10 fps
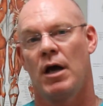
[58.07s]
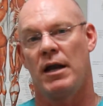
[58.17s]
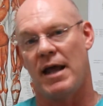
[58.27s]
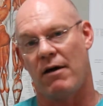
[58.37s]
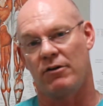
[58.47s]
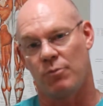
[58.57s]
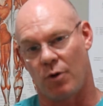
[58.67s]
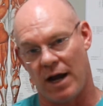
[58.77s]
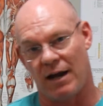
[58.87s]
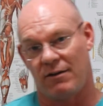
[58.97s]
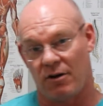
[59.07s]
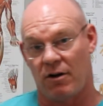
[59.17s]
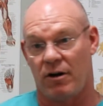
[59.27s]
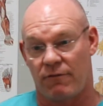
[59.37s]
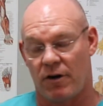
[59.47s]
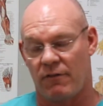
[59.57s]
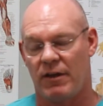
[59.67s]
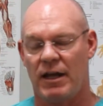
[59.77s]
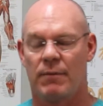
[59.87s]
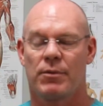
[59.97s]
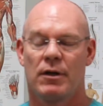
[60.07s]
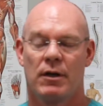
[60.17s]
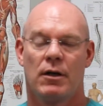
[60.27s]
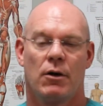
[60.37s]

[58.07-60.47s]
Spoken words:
And now it's more anterior in the front of the hip.